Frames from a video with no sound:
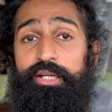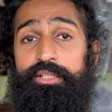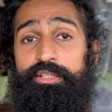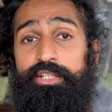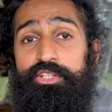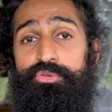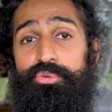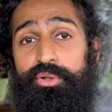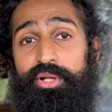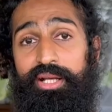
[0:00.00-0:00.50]

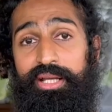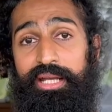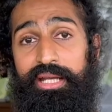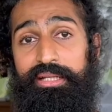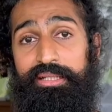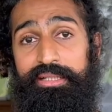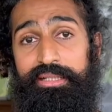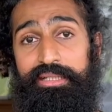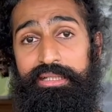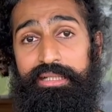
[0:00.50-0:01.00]
this would
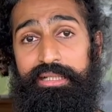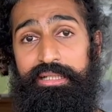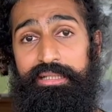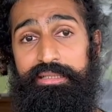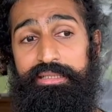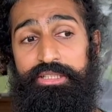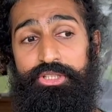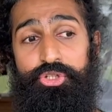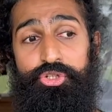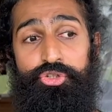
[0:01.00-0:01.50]
again create
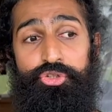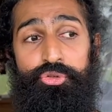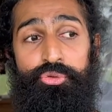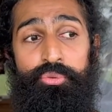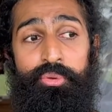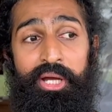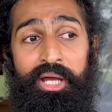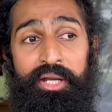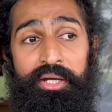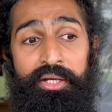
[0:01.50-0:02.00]
the issue
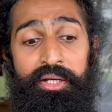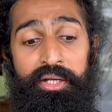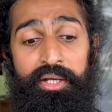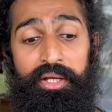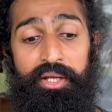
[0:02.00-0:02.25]
where